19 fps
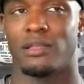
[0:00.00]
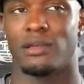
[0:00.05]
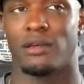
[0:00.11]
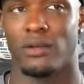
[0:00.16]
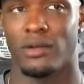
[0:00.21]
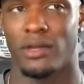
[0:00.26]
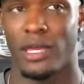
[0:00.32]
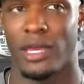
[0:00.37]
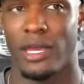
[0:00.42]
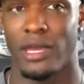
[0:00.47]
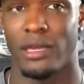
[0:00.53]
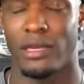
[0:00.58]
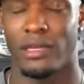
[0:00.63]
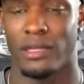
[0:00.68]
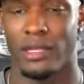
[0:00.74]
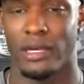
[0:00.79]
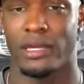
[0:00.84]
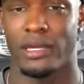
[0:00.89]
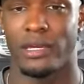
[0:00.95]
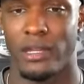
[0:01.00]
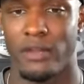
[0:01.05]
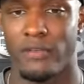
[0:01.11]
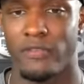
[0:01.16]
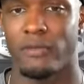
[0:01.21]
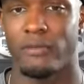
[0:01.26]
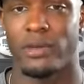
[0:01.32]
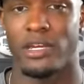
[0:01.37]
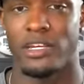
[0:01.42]
okay, like, get
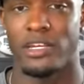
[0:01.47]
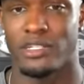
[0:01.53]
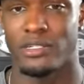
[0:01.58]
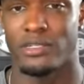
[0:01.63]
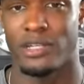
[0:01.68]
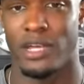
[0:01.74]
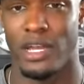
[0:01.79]
information,